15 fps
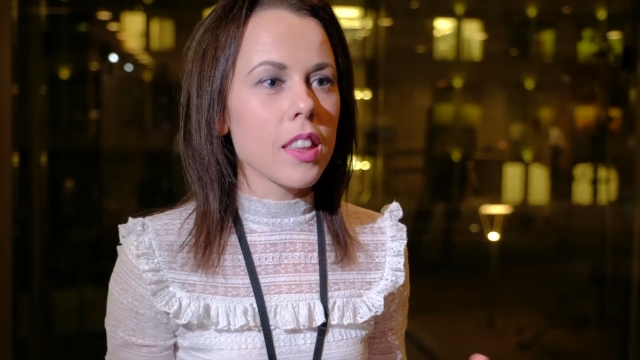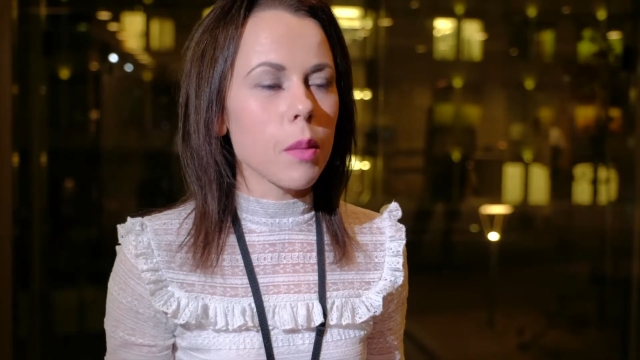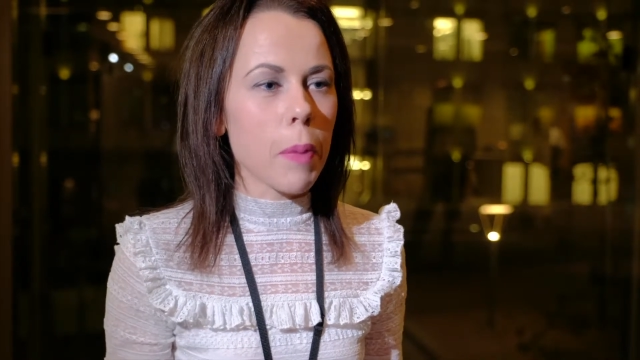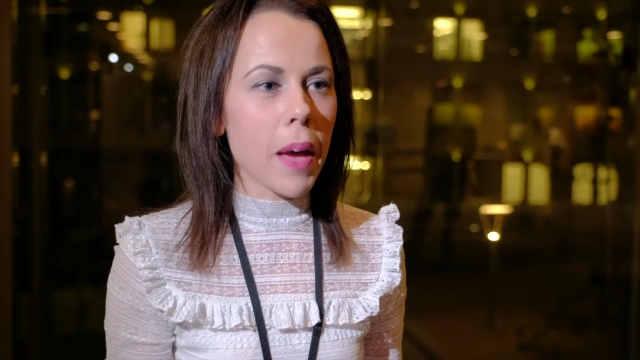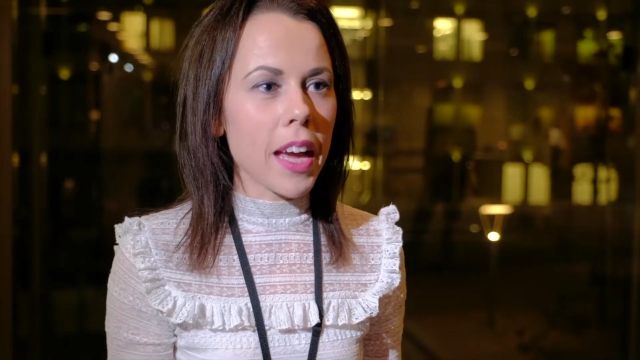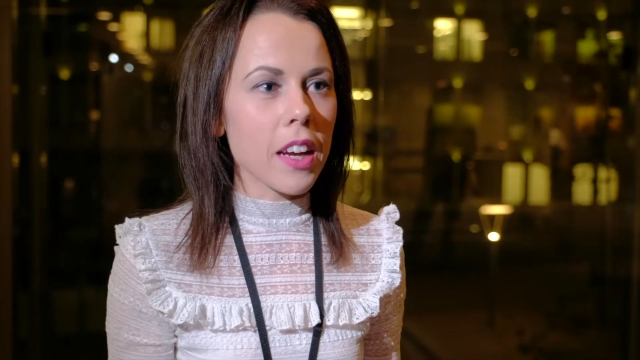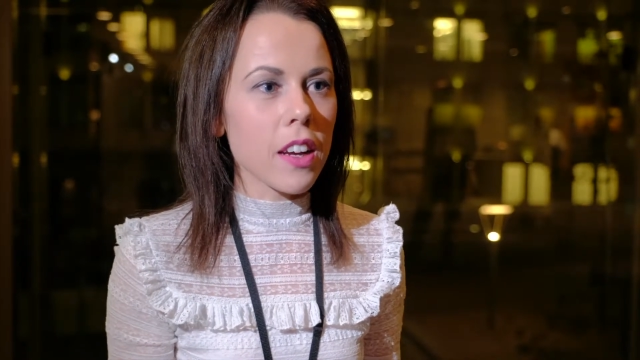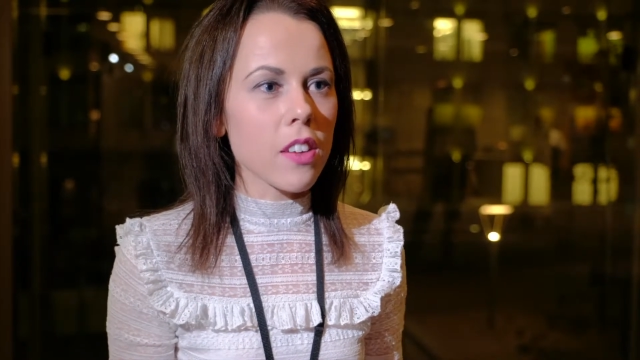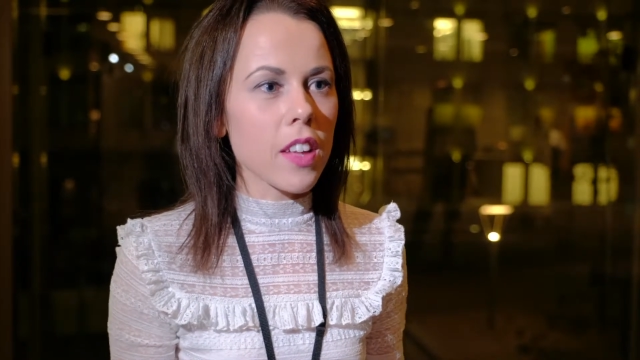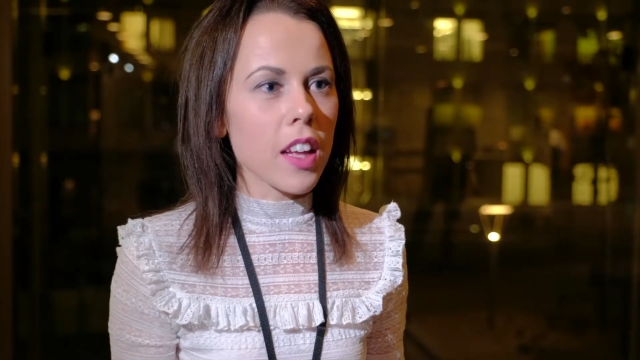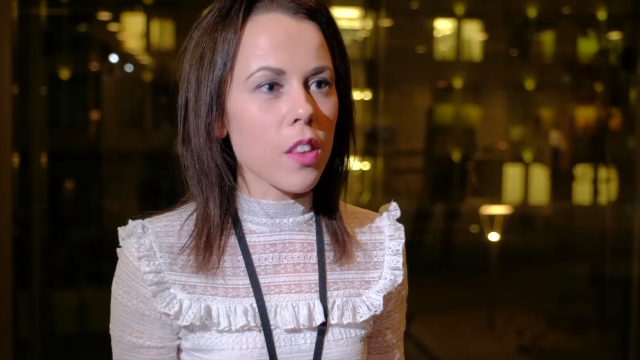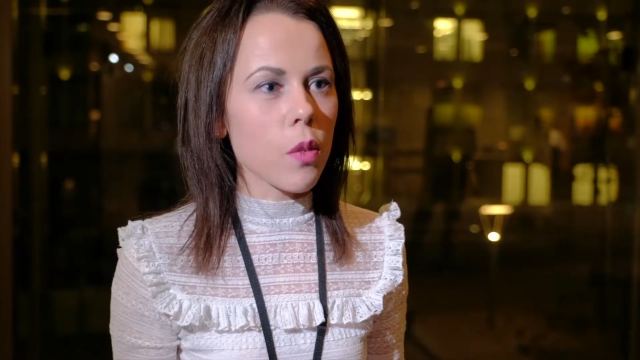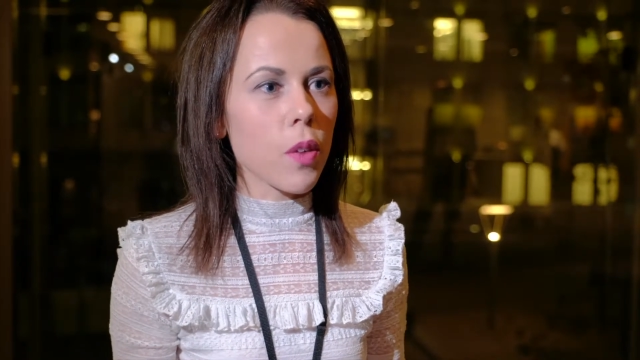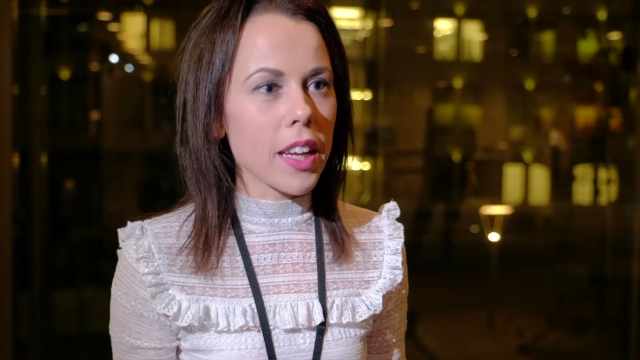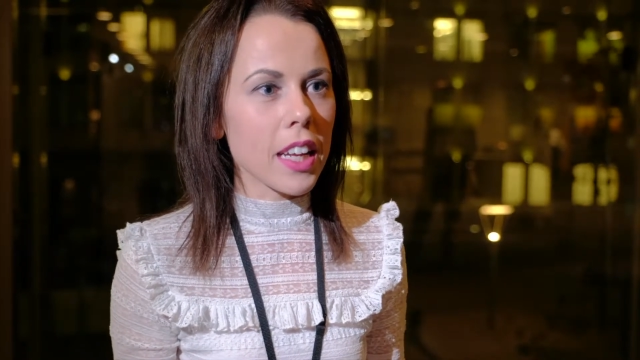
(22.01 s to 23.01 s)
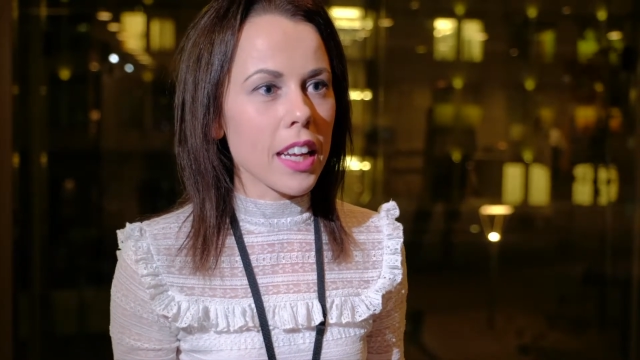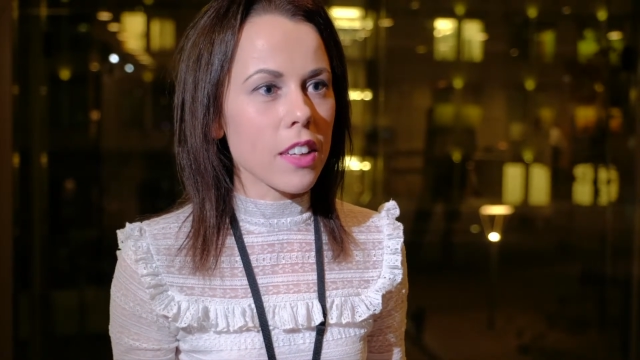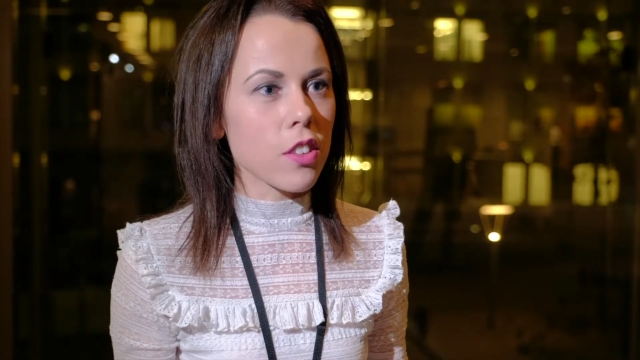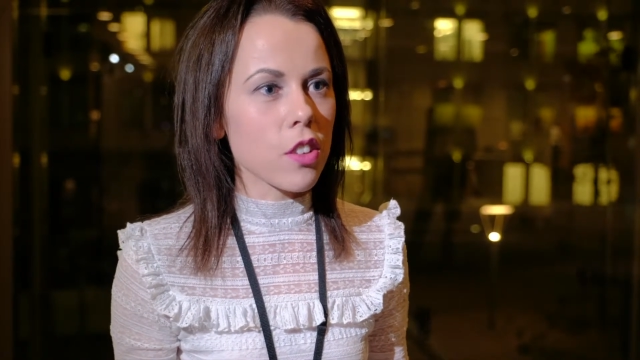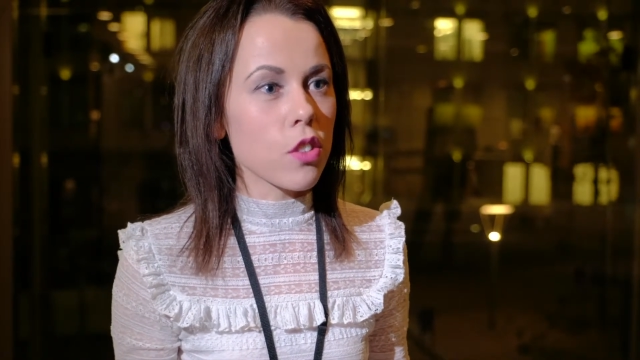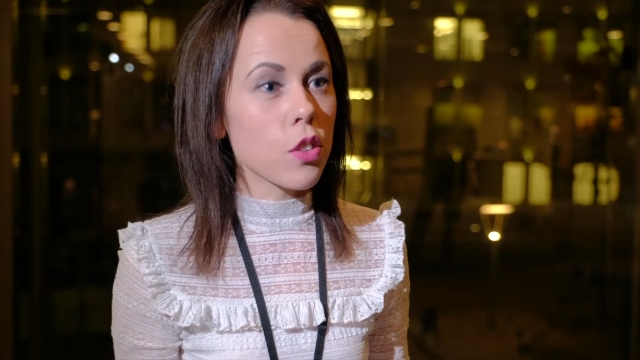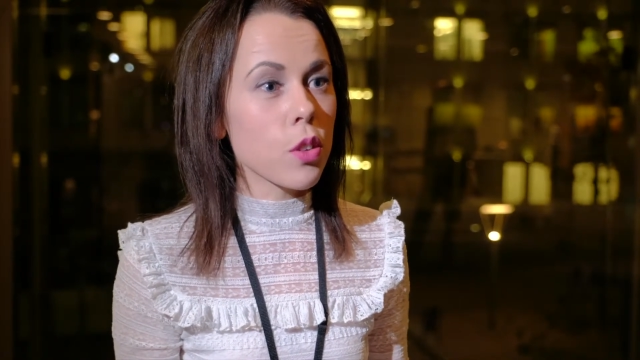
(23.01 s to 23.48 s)
the payers and the
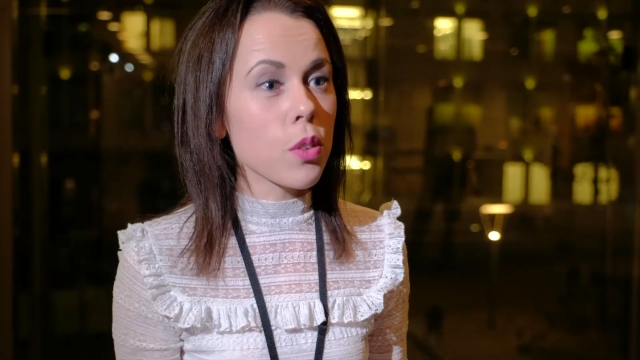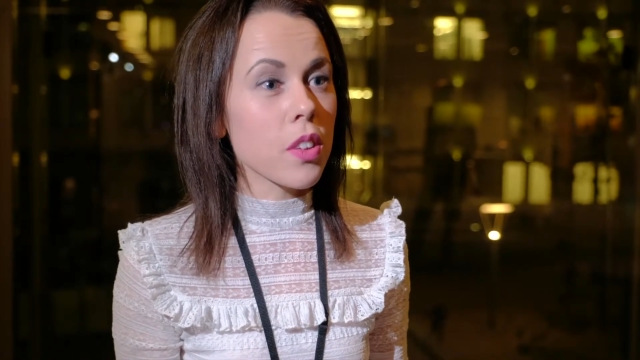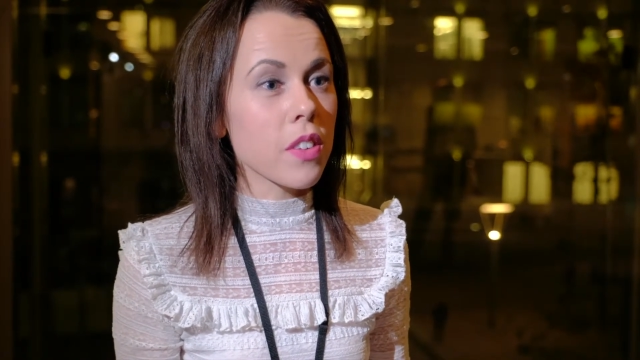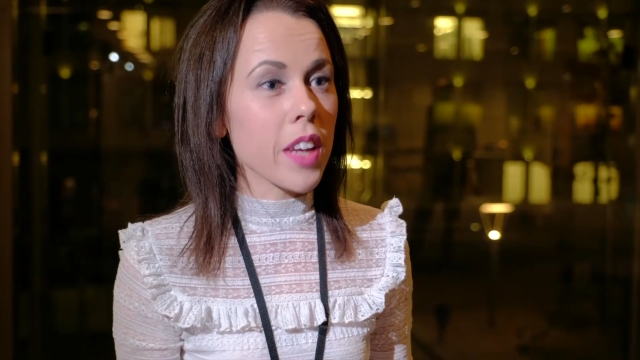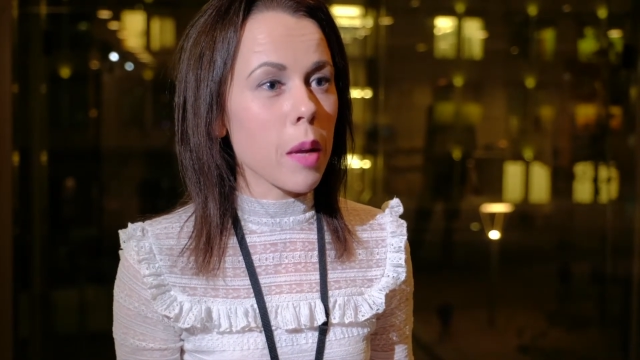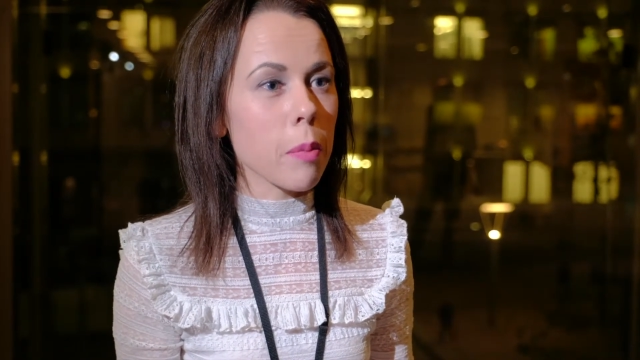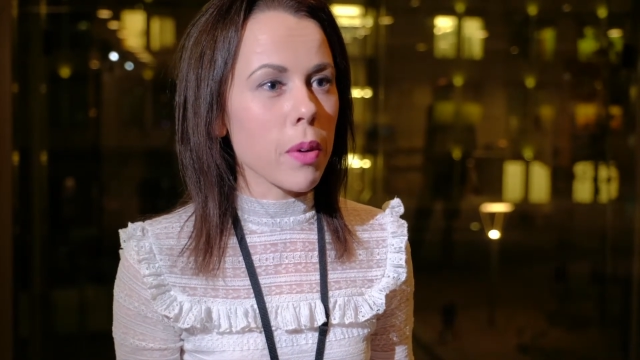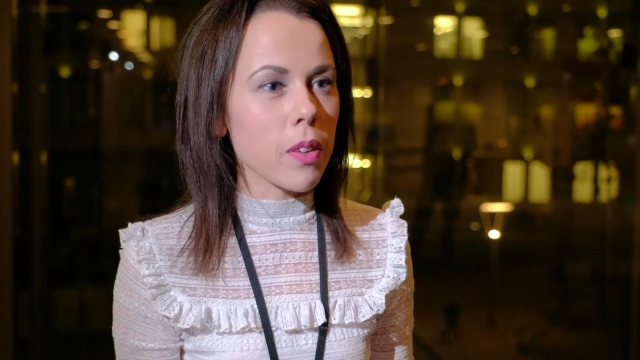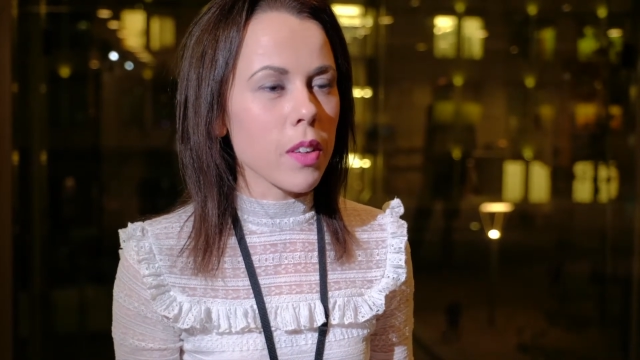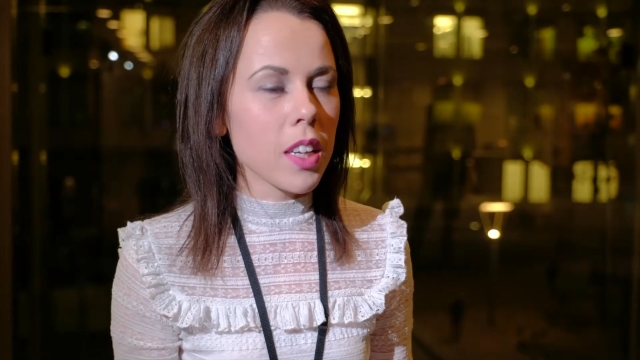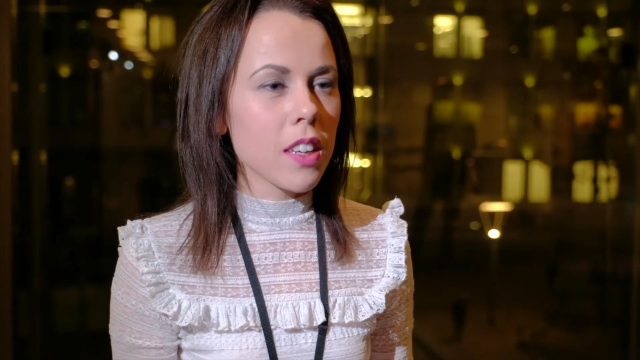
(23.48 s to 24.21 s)
regulators to the table